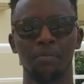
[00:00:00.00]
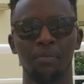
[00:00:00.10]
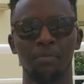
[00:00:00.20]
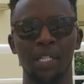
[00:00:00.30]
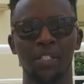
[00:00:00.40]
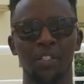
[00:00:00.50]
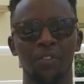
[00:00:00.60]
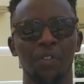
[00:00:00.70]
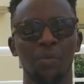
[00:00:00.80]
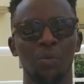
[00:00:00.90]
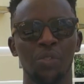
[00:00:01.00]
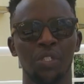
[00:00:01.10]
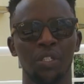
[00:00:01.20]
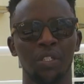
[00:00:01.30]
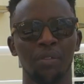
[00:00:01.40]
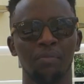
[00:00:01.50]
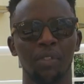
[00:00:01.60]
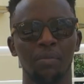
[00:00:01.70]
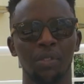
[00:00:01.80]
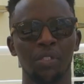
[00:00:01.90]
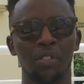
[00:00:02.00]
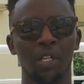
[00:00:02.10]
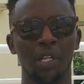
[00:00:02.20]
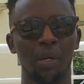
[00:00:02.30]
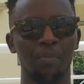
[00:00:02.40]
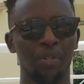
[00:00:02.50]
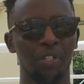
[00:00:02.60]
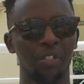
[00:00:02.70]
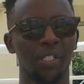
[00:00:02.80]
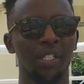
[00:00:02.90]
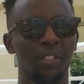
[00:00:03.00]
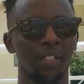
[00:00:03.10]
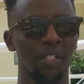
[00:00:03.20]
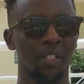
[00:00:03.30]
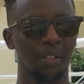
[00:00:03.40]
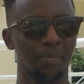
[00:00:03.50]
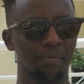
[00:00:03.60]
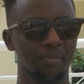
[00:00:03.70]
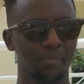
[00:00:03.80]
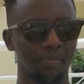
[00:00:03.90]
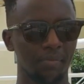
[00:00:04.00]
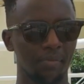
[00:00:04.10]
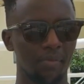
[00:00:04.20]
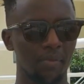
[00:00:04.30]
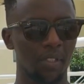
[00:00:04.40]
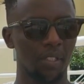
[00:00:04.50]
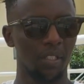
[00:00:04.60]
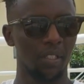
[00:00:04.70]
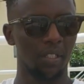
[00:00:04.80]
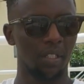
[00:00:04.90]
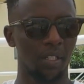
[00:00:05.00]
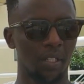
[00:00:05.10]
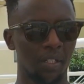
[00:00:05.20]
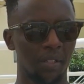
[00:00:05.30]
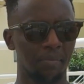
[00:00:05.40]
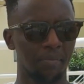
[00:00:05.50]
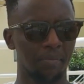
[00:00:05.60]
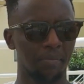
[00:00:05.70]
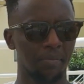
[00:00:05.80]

myself, I was, because I prior then, I was,